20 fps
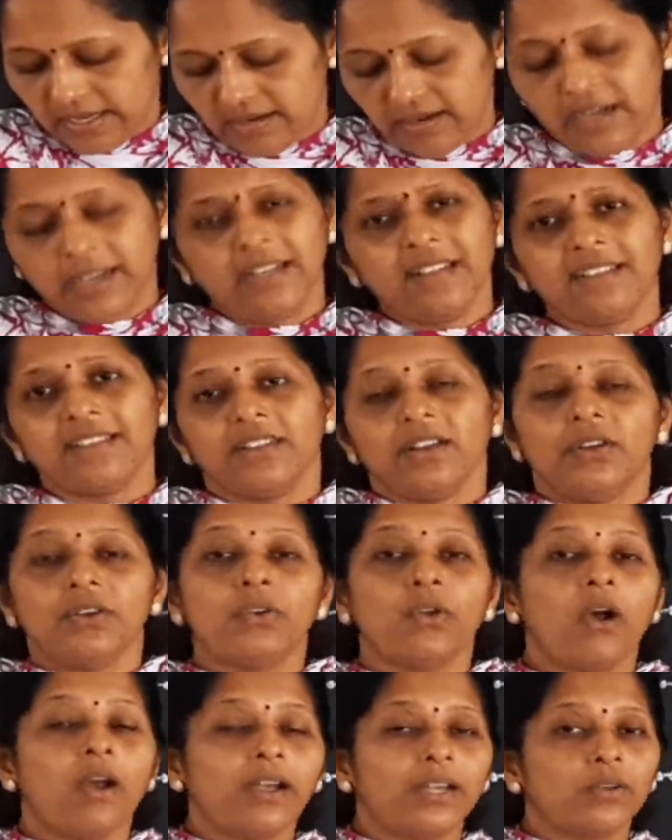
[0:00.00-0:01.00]
it is
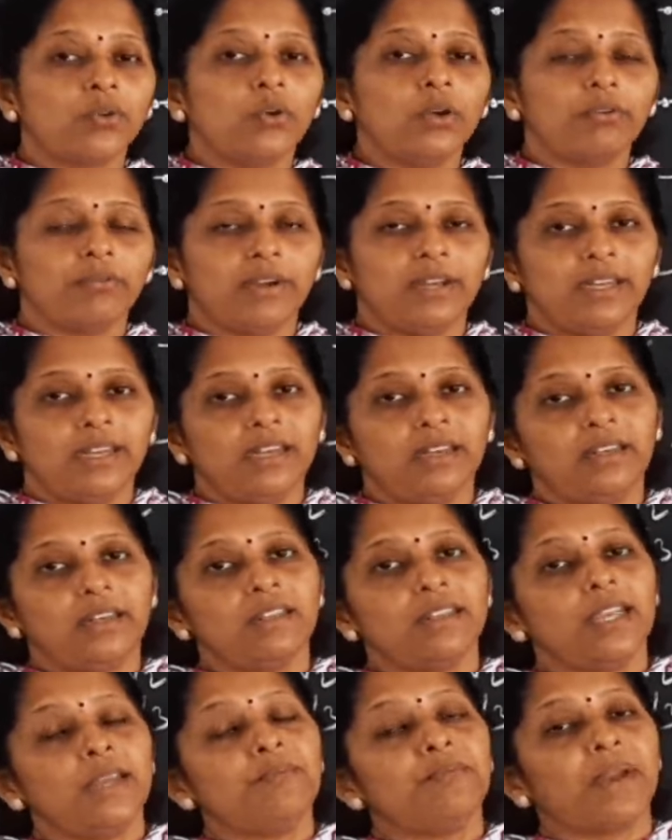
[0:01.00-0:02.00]
not good one, it
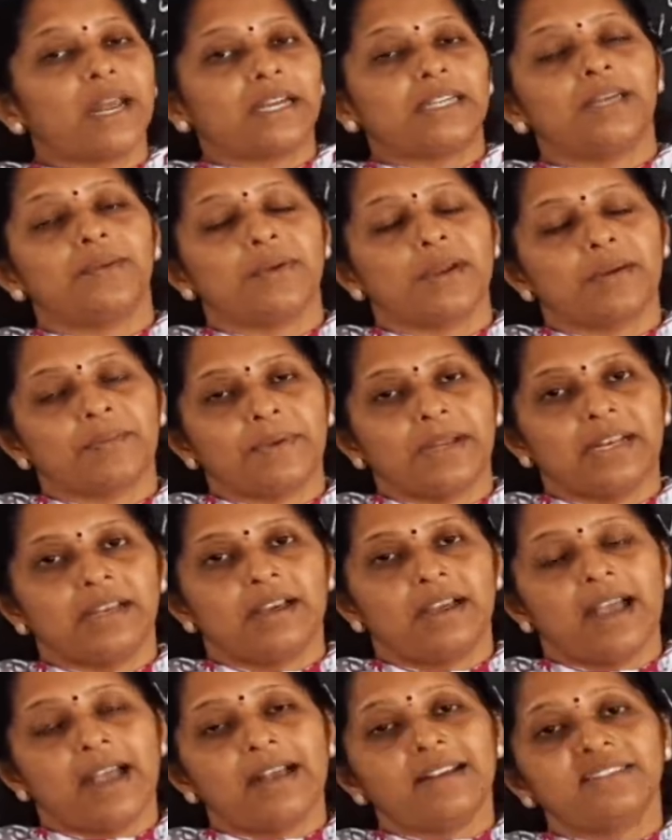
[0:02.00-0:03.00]
is impracticable,
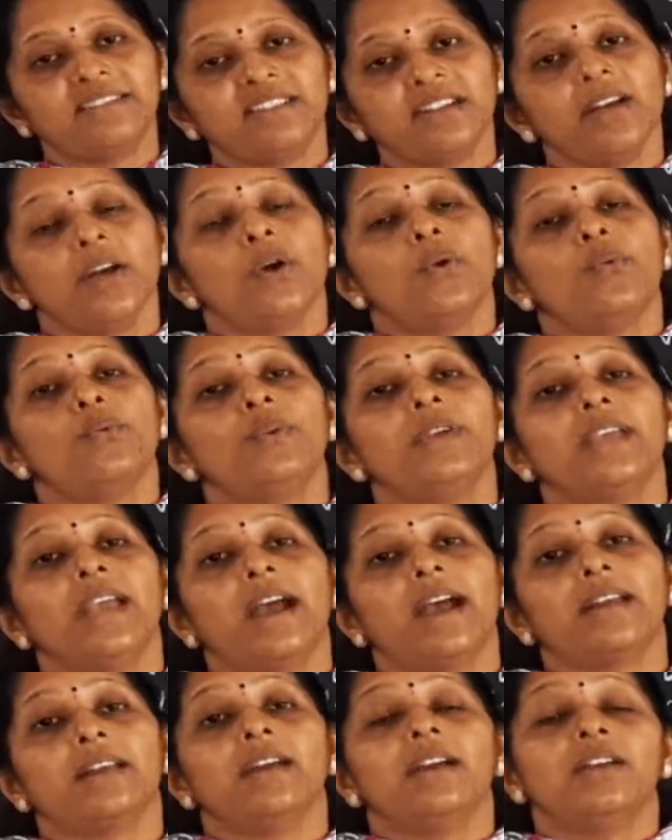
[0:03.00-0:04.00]
as we
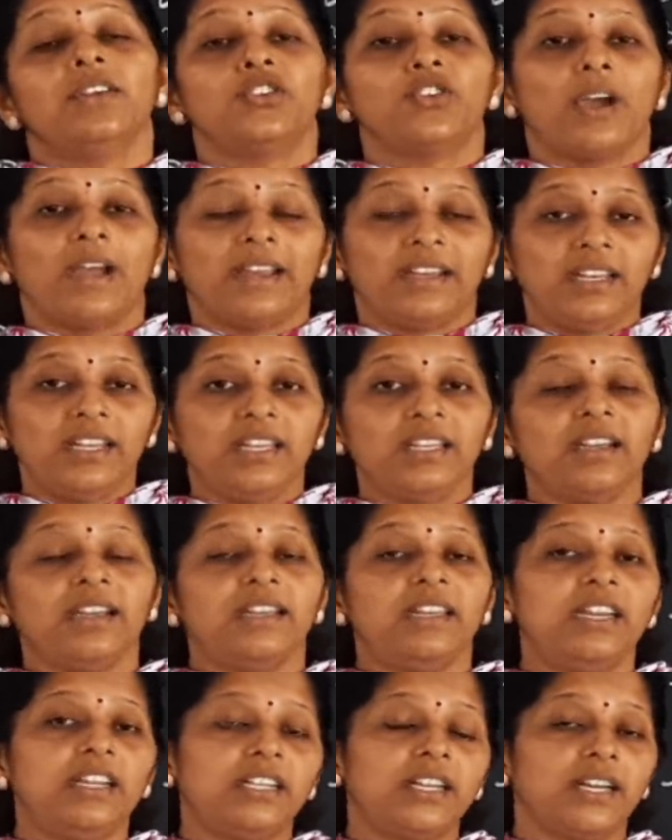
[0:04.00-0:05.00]
are joining a
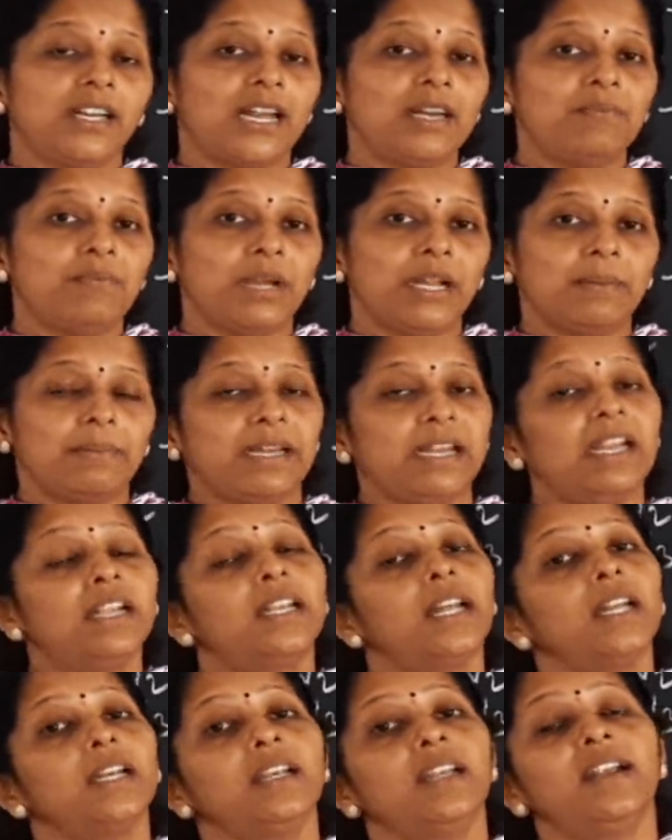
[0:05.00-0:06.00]
heater and bulb. A
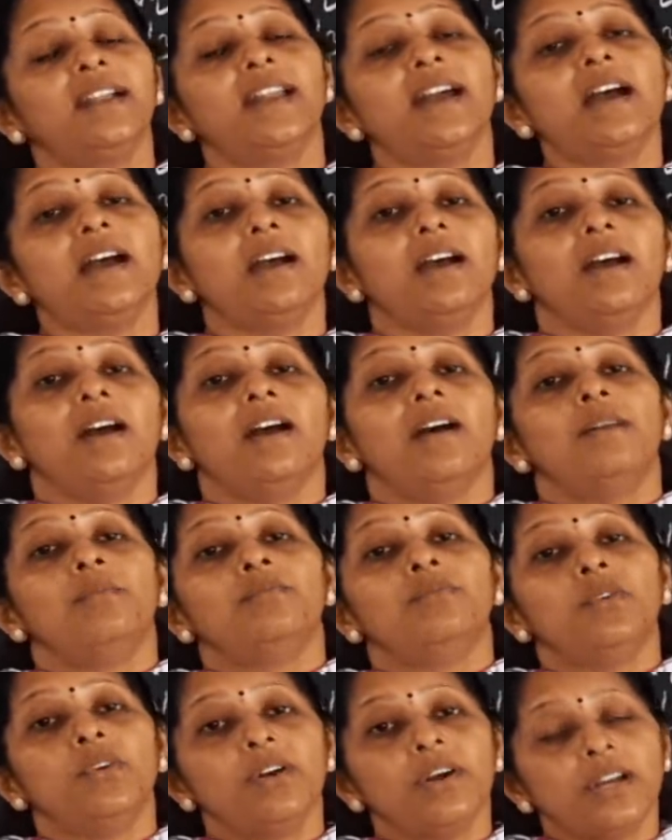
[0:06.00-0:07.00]
heater need
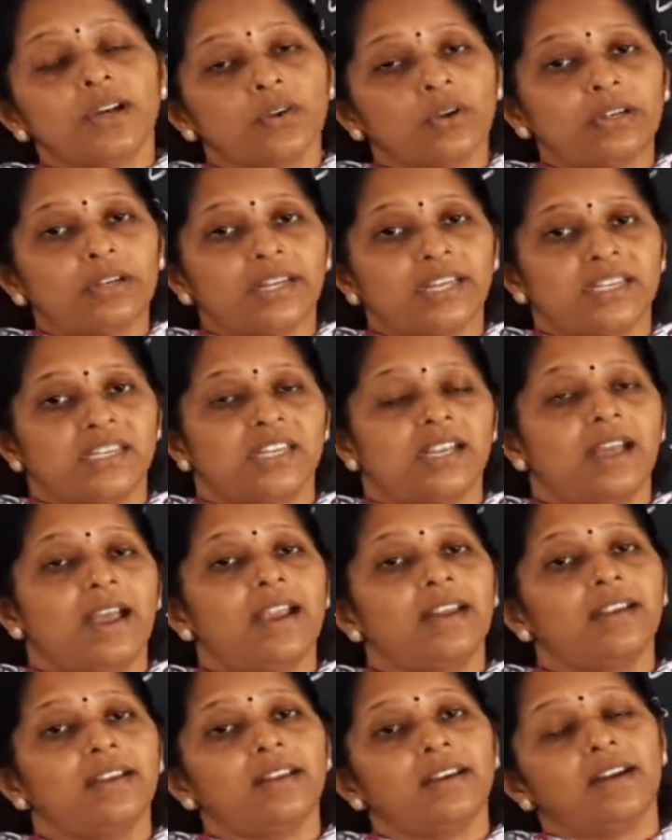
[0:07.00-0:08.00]
a more voltage
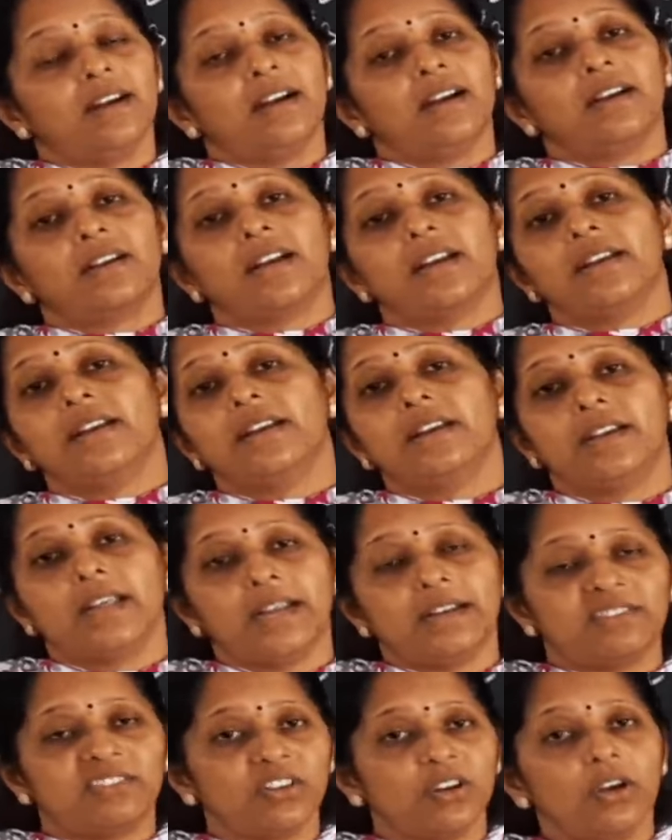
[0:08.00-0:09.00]
and current,
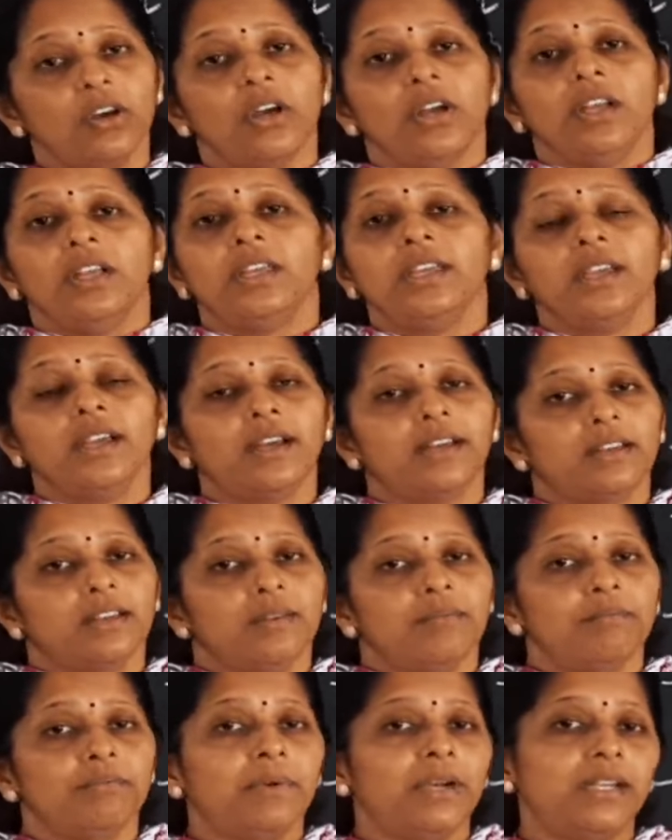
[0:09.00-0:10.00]
and so
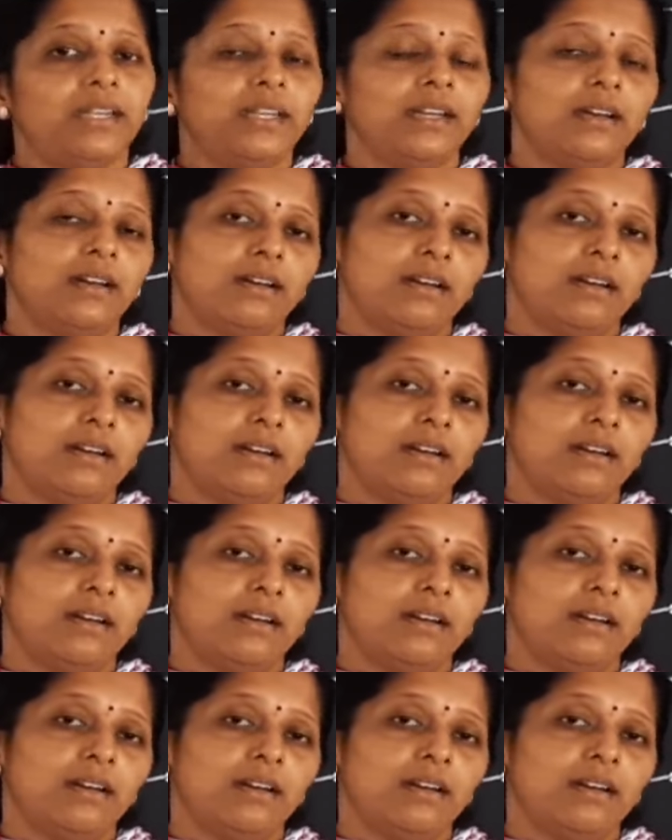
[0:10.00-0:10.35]
here, but